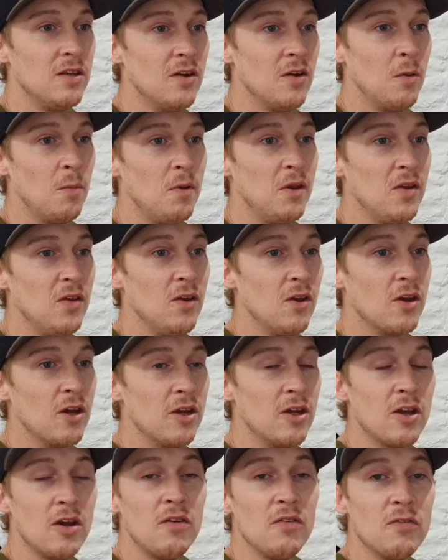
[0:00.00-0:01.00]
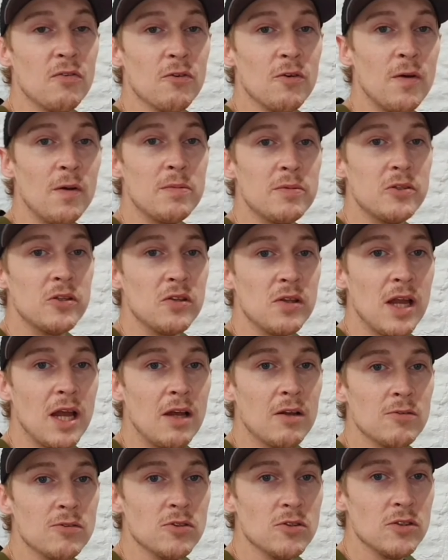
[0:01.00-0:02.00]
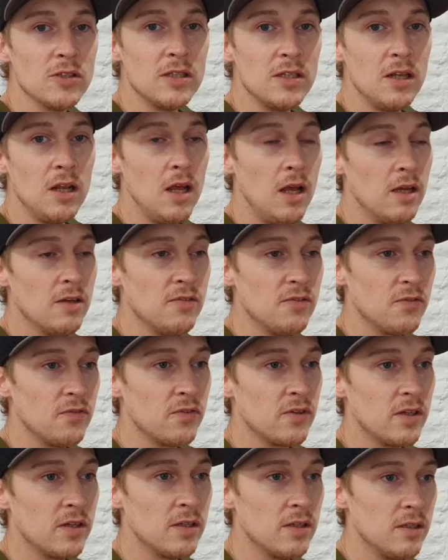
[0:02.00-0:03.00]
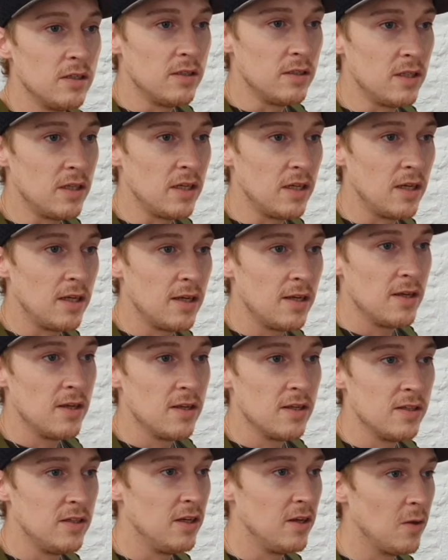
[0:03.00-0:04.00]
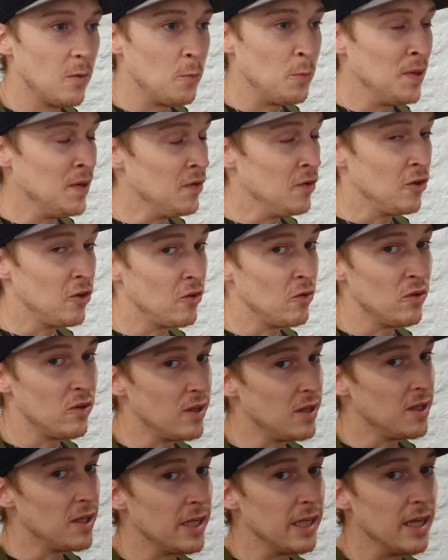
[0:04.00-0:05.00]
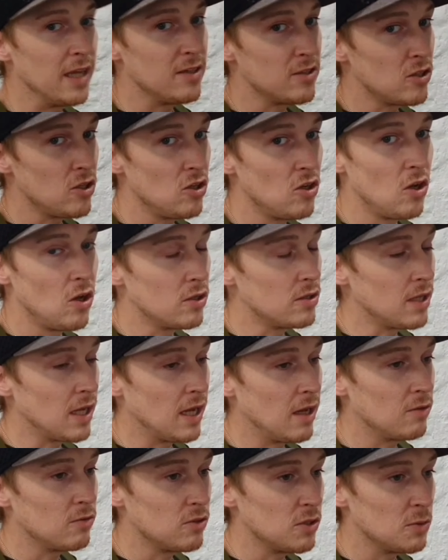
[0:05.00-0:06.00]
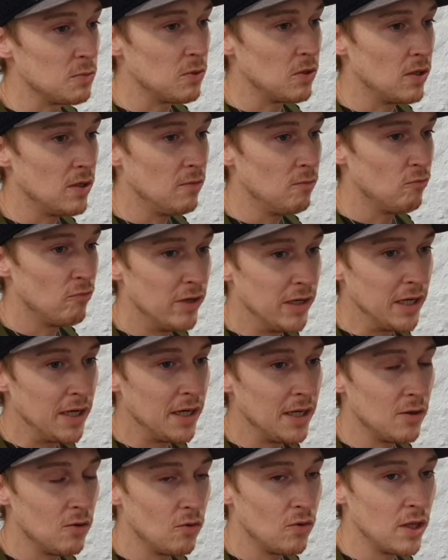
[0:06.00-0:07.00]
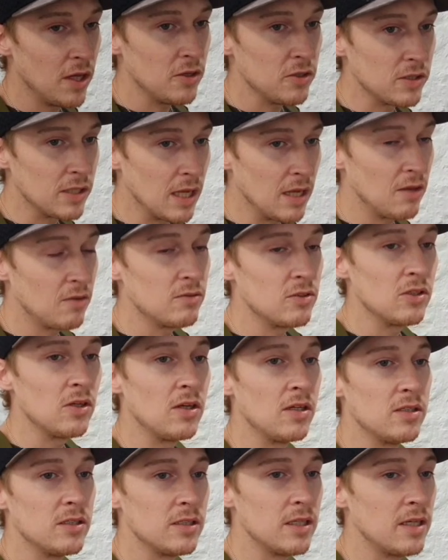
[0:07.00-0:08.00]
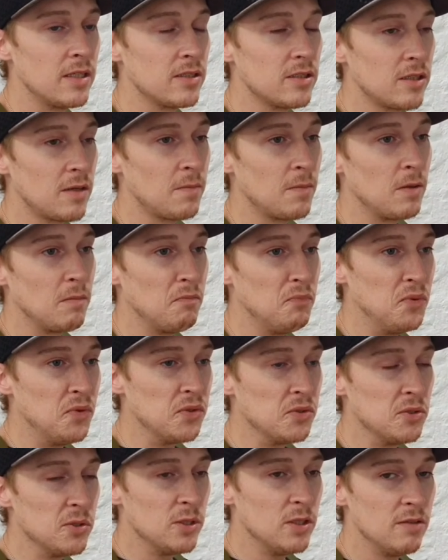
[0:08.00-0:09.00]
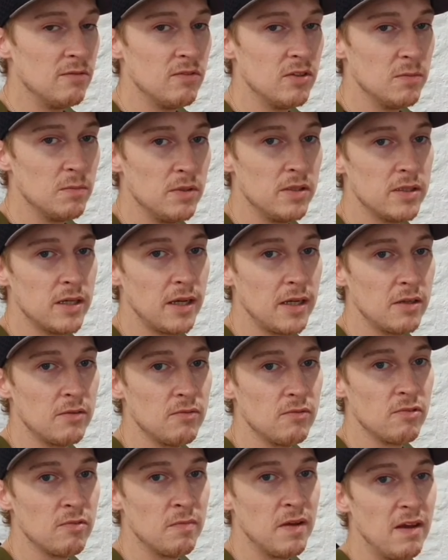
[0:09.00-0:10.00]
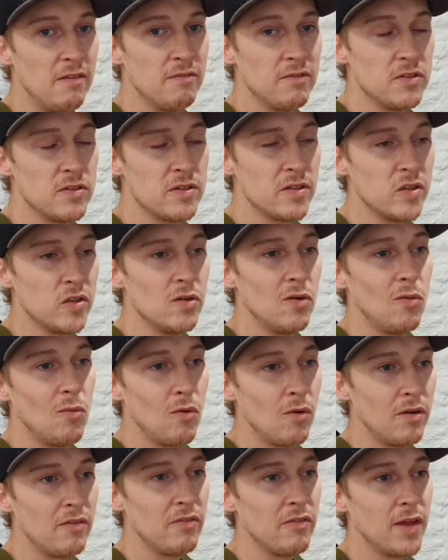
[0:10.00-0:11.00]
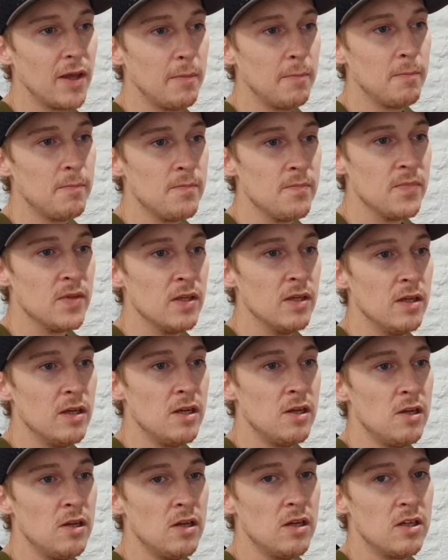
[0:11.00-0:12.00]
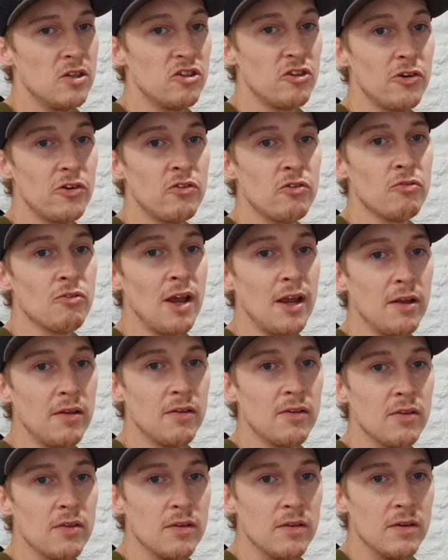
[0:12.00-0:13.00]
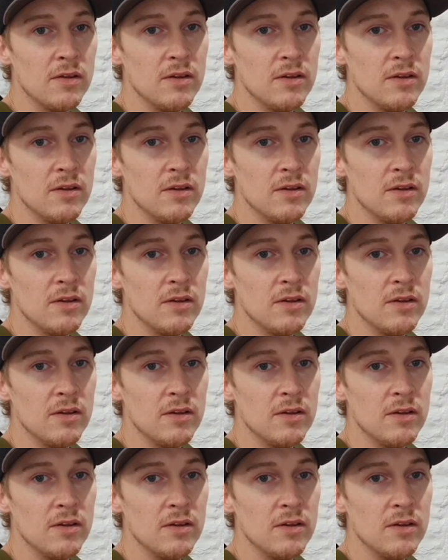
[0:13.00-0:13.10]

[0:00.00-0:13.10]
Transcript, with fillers: you know, I mean, you can go through ups and downs in life, and. Uh, you know, I mean, you can think that there's a lot of downs, but really, all those downsides, there's something positive to be taken from every single one of them. Strength,